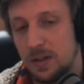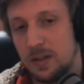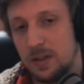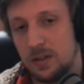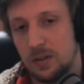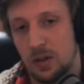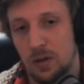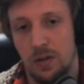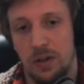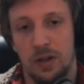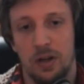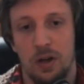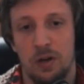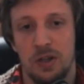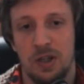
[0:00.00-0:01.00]
So the
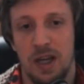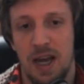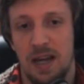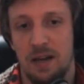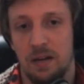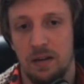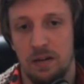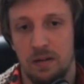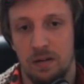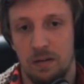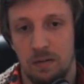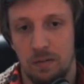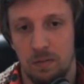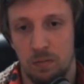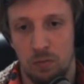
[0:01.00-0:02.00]
negotiate
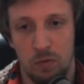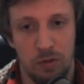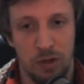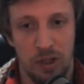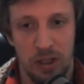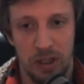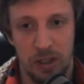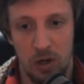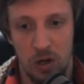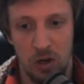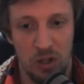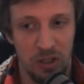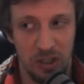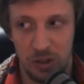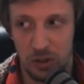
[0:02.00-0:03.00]
revealing
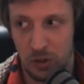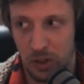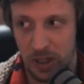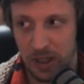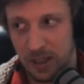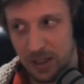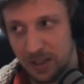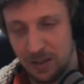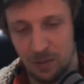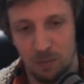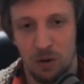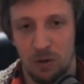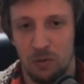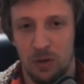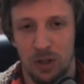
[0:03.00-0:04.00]
early trick
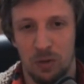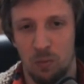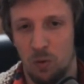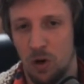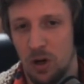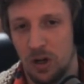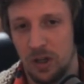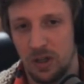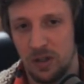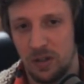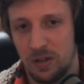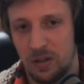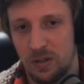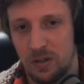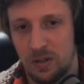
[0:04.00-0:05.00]
won't really work
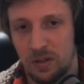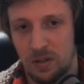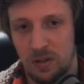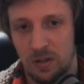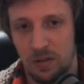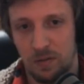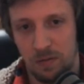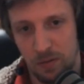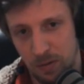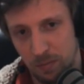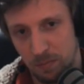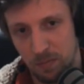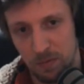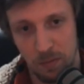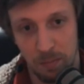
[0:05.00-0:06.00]
for
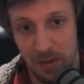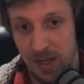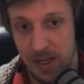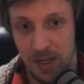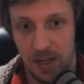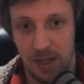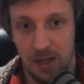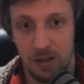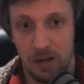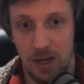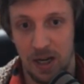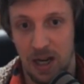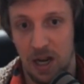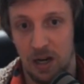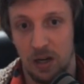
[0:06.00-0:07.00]
me here. I
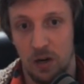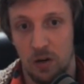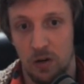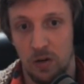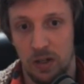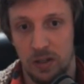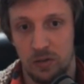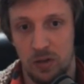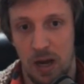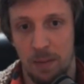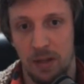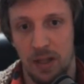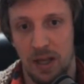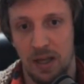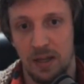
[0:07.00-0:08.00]
can't go
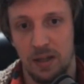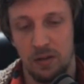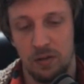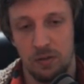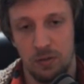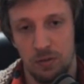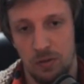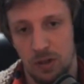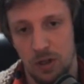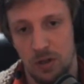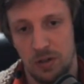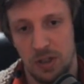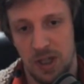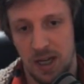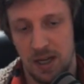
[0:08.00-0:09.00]
extrapolate into
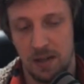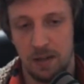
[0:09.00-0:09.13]
negotiate.